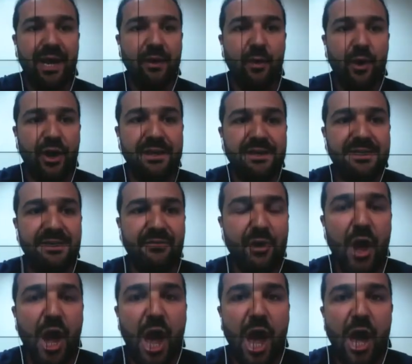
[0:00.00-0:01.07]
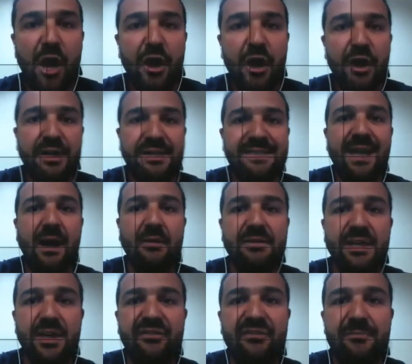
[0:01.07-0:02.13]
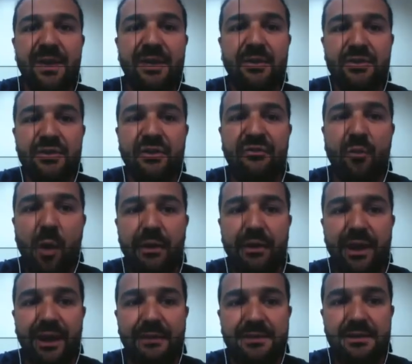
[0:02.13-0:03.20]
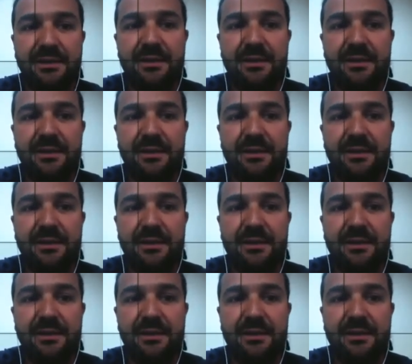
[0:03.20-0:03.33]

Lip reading: can work in several thousand of meters of water depth.